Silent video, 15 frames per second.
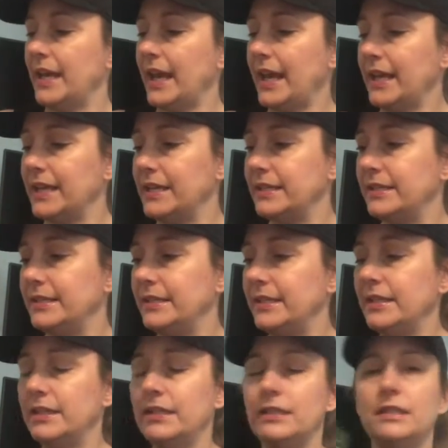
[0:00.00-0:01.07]
And
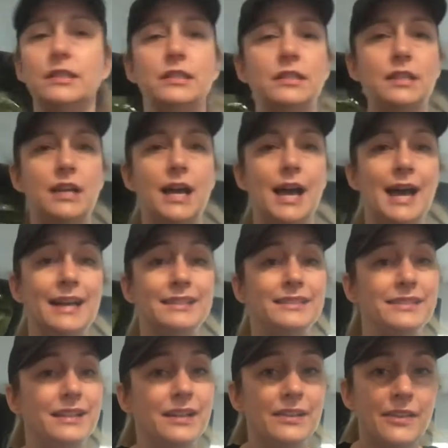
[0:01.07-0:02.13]

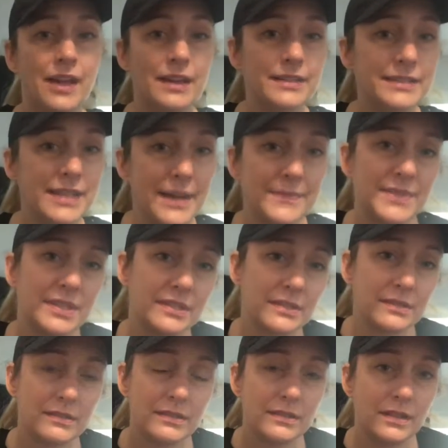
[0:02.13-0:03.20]
I a lot of times
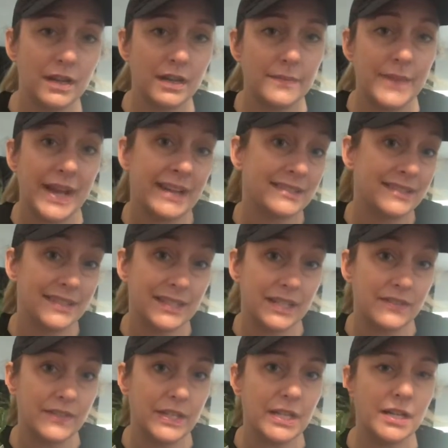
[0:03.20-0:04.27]
add
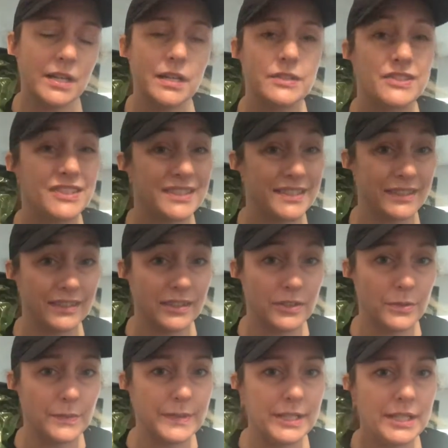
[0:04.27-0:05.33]
stevia, just a
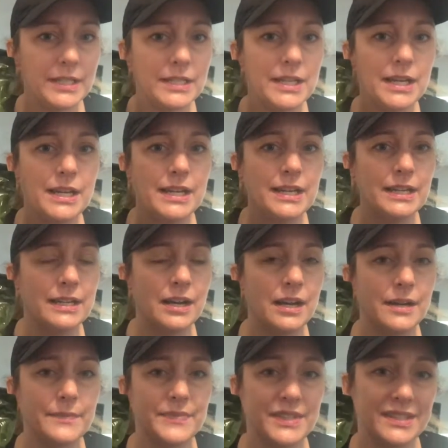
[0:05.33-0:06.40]
little bit.
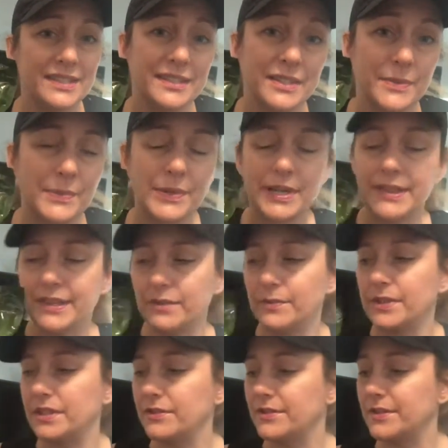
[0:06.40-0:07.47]
This is the brand that
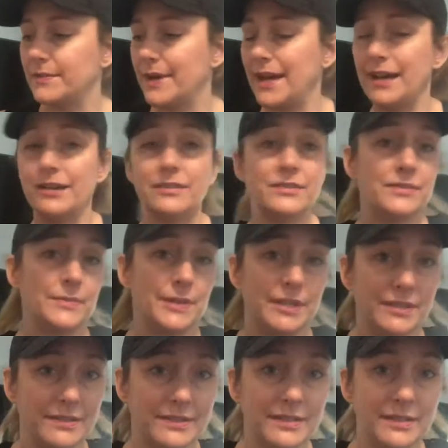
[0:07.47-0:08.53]
we use in my house
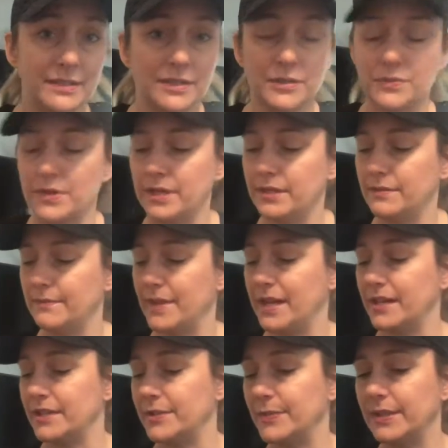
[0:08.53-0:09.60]
because this is what my
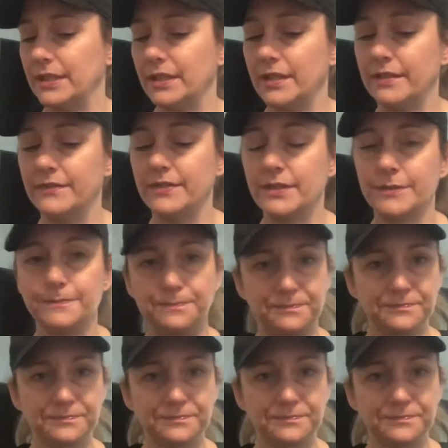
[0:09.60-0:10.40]
husband loves.